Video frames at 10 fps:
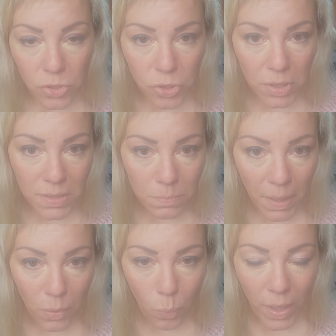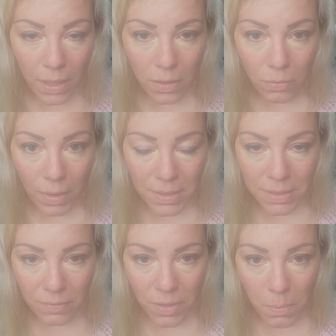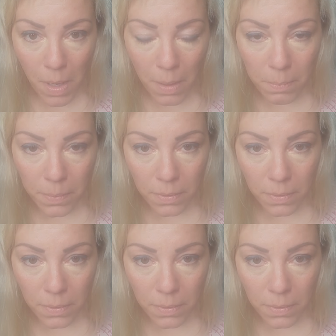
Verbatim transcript: just might wake the rest of them up.